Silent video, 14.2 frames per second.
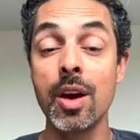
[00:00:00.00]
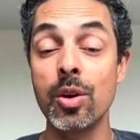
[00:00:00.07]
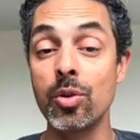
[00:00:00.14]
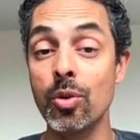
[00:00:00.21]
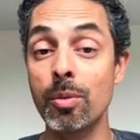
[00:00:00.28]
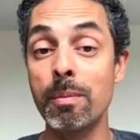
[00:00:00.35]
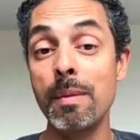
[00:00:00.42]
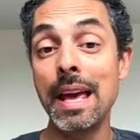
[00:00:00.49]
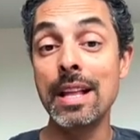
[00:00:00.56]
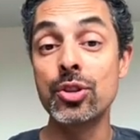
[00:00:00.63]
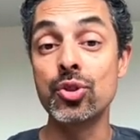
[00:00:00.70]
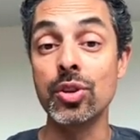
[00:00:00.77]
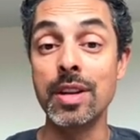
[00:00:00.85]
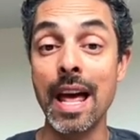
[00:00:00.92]
you're made
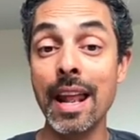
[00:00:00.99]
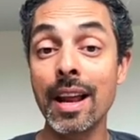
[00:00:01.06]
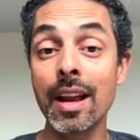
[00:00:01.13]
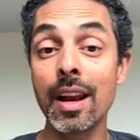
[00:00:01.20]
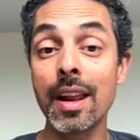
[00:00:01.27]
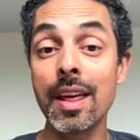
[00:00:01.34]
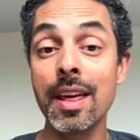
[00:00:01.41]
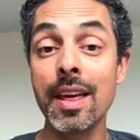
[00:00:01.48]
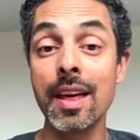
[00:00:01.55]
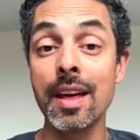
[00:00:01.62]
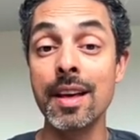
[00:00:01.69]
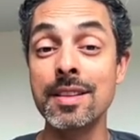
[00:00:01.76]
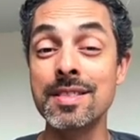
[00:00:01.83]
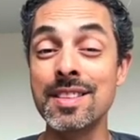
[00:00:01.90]
genetically
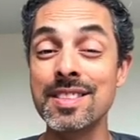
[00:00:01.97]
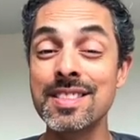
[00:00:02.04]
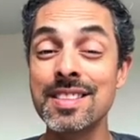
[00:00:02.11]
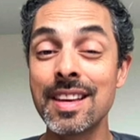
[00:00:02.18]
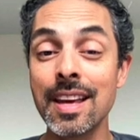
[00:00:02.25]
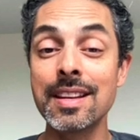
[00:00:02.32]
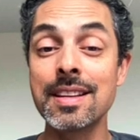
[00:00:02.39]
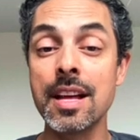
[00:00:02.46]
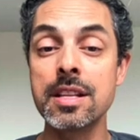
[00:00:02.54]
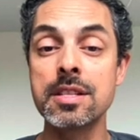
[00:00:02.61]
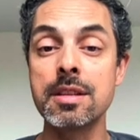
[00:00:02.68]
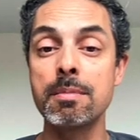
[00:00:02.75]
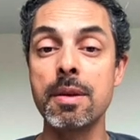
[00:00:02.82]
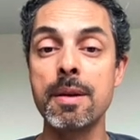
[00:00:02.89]
is the skin
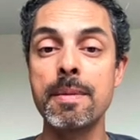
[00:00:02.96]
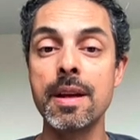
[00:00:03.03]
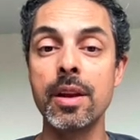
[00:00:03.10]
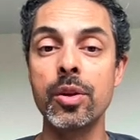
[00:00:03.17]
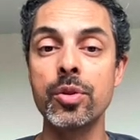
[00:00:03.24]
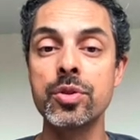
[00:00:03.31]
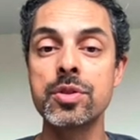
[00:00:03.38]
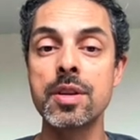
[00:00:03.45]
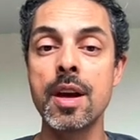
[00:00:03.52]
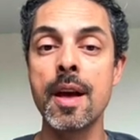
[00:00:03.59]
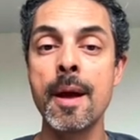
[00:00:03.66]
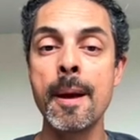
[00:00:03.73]
tends to be a bit looser.